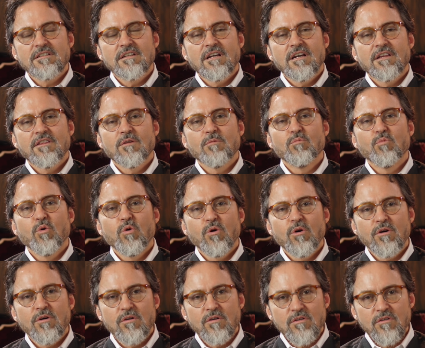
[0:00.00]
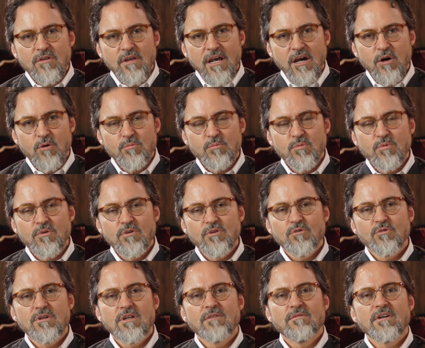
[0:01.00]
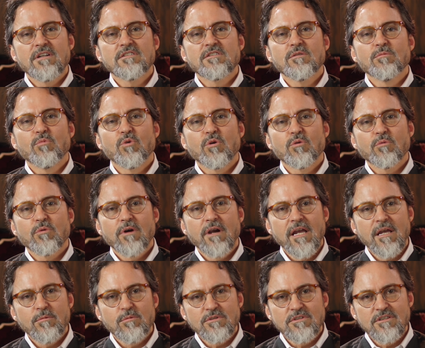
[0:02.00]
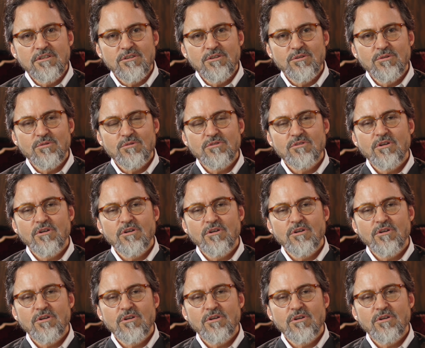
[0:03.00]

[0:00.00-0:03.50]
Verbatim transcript: Uh, the more help you give us, the more we're able to do.